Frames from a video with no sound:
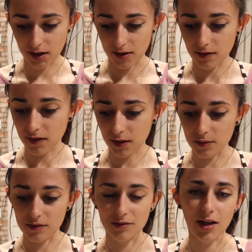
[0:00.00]
cut
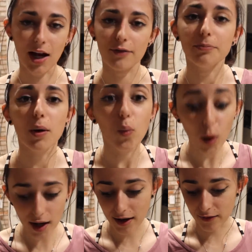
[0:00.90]
those in half, but
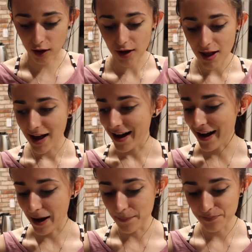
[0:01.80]
whatever.
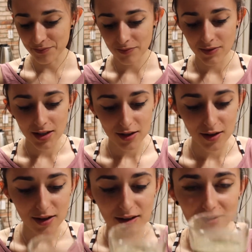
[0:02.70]

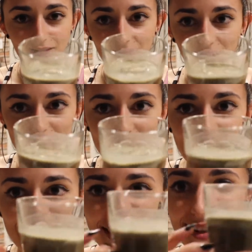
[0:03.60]
As you
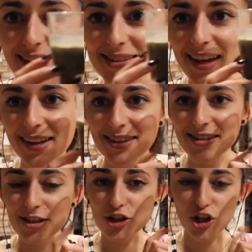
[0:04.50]
can see, it's like,
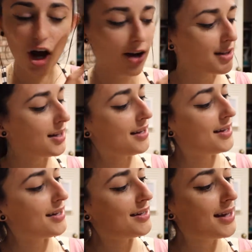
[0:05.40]
this is the chocolate,
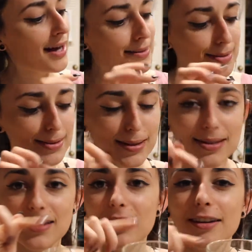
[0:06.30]
and it has this
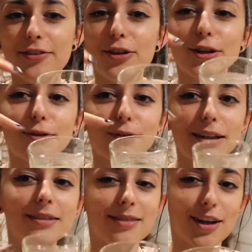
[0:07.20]
like, if you could
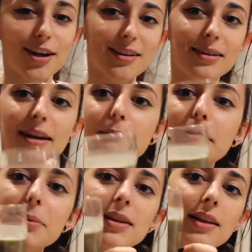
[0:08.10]
really look, like
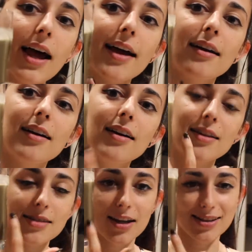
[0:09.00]
maybe in the light,
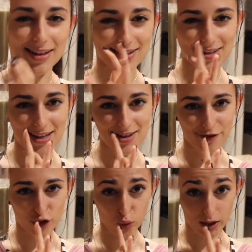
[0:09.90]
it's got this like tint
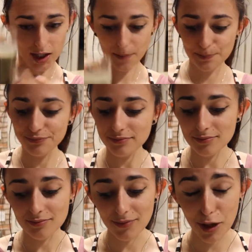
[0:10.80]
of green,
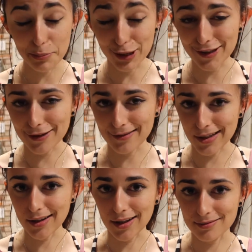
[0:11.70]
but look at the
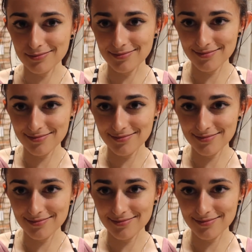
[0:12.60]
vanilla.